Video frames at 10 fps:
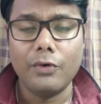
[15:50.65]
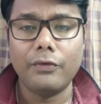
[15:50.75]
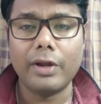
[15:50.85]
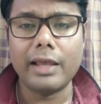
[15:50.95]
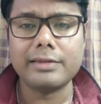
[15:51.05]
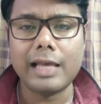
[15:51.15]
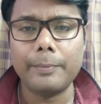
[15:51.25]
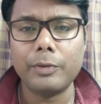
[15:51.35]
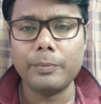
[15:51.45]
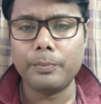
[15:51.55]
For
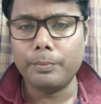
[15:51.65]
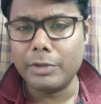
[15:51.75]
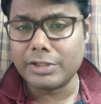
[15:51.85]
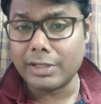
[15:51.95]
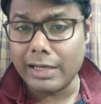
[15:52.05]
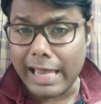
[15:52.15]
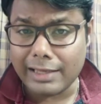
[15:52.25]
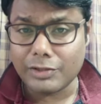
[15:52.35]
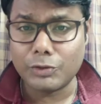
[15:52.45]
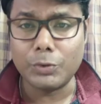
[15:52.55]
example, Mr.
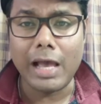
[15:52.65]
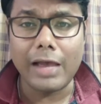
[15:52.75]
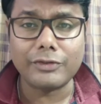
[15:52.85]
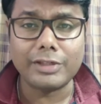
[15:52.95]
X do have